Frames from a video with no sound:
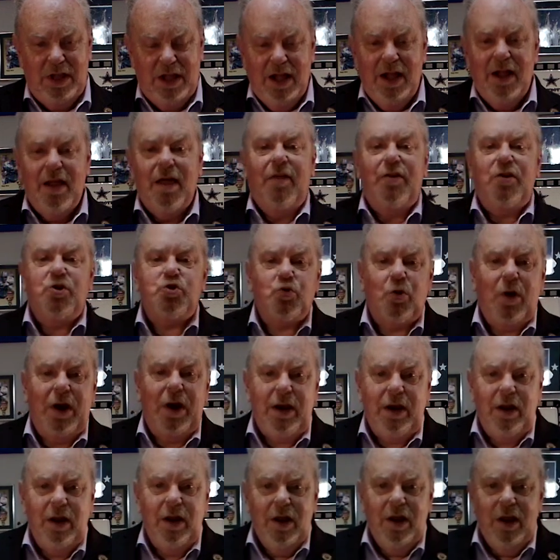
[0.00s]
Yeah, that's
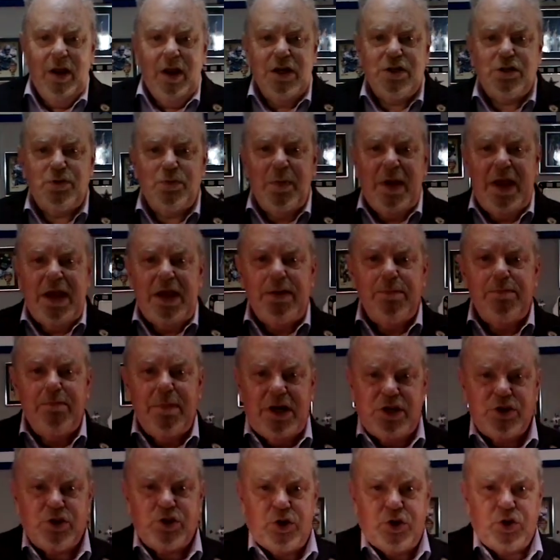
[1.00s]
right, his main
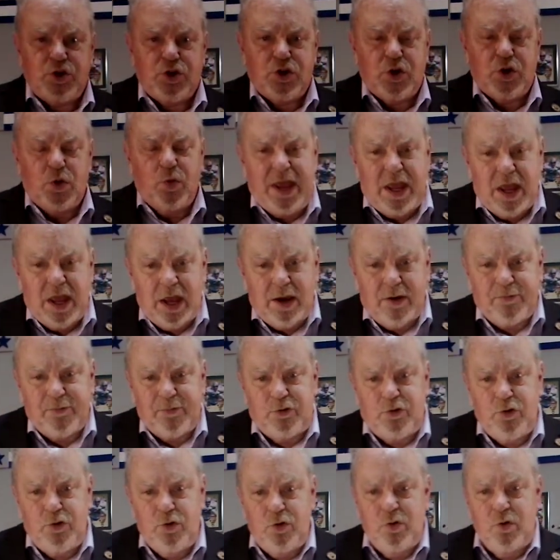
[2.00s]
message. So we have
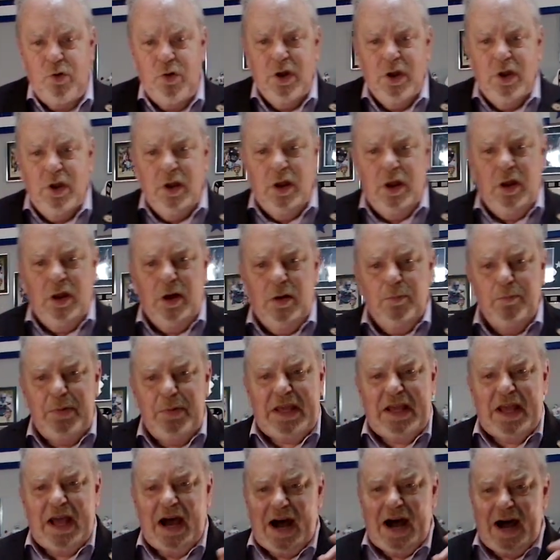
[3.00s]
to be
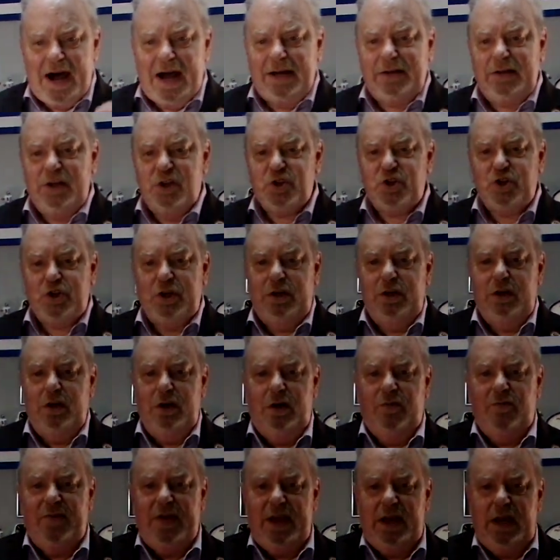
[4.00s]
cognizant
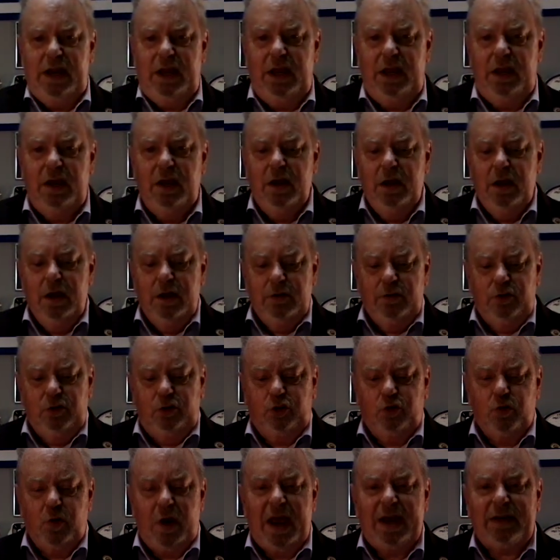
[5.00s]
of any
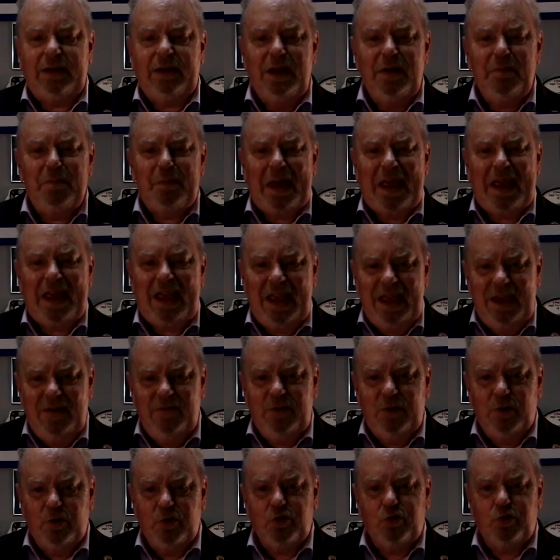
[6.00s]
distracting
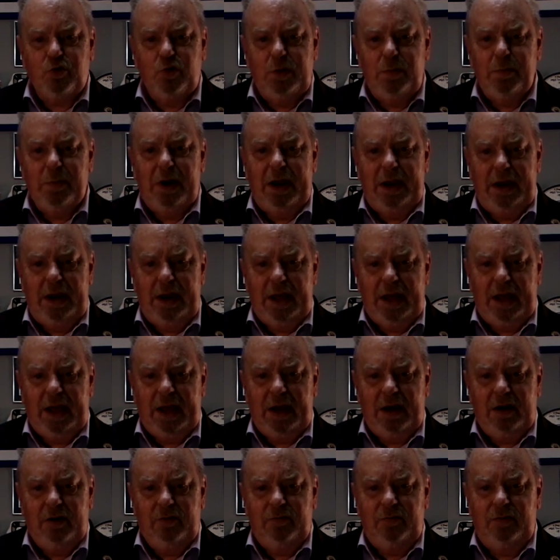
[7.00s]
behaviors we might
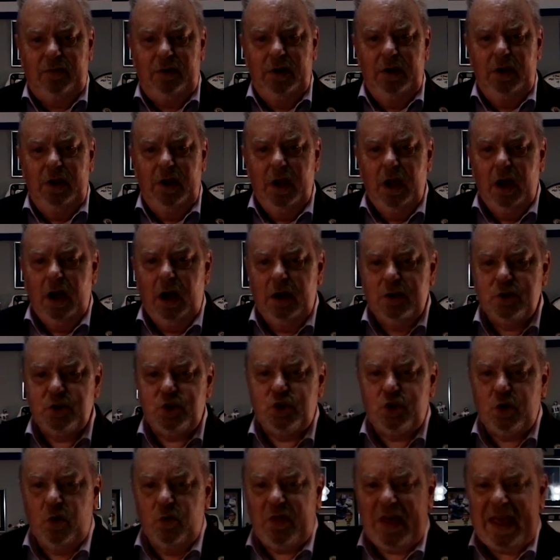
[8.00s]
have,
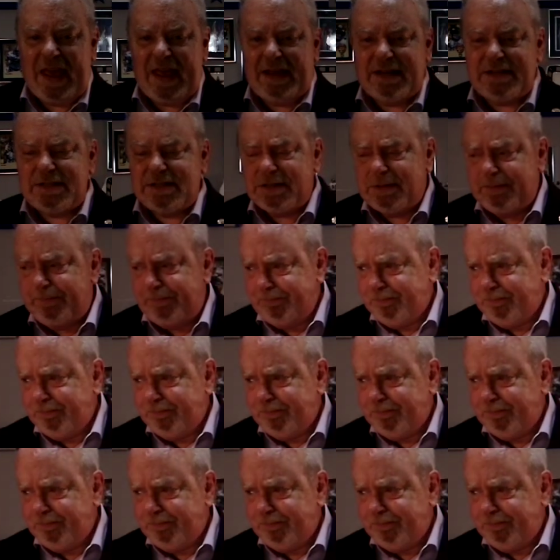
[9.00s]
so that